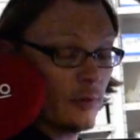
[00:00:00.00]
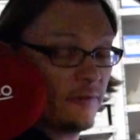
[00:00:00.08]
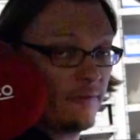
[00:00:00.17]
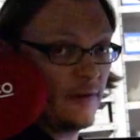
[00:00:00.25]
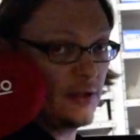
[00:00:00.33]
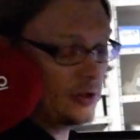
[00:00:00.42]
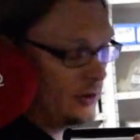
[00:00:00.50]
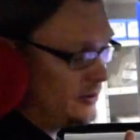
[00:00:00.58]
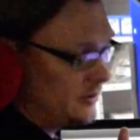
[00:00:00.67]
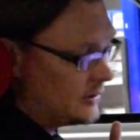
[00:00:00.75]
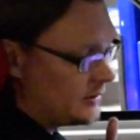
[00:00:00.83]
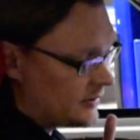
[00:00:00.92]
feature.
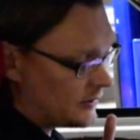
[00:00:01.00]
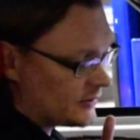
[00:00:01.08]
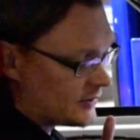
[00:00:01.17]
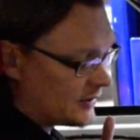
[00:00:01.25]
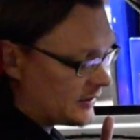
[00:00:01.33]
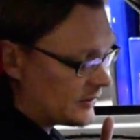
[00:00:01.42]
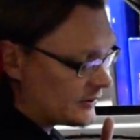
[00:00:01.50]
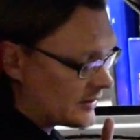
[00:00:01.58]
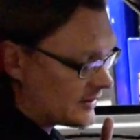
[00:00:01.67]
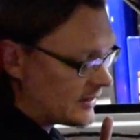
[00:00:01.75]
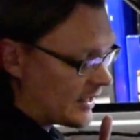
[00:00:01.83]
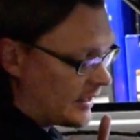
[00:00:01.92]
There's a
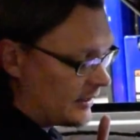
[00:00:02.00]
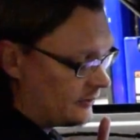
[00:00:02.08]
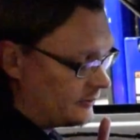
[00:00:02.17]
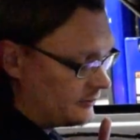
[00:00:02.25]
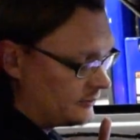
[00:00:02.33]
dial